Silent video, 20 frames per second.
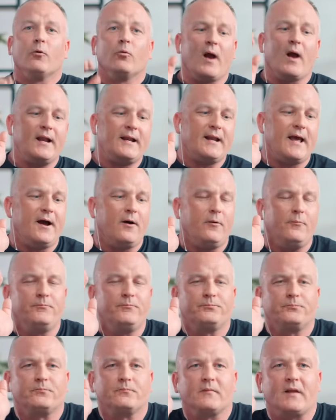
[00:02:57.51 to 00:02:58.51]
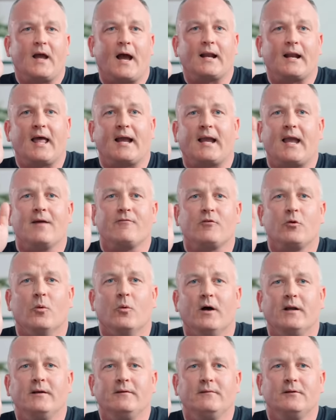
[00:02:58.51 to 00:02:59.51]
Right now, I'd like
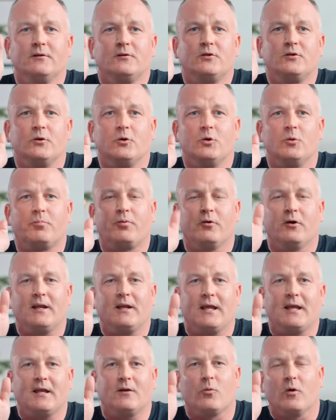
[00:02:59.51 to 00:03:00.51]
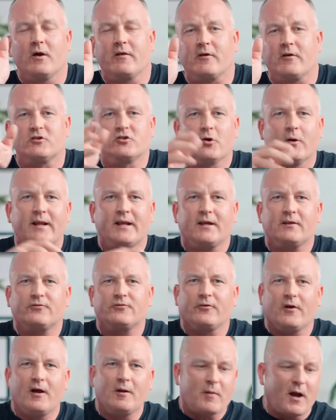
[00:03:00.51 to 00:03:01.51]
everyone to put in where they're joining
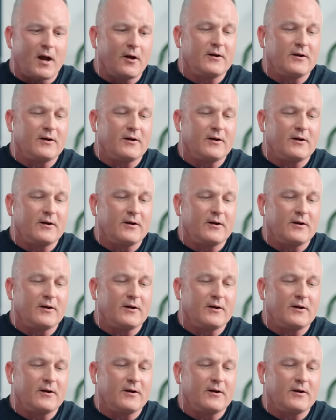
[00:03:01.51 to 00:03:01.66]
us from.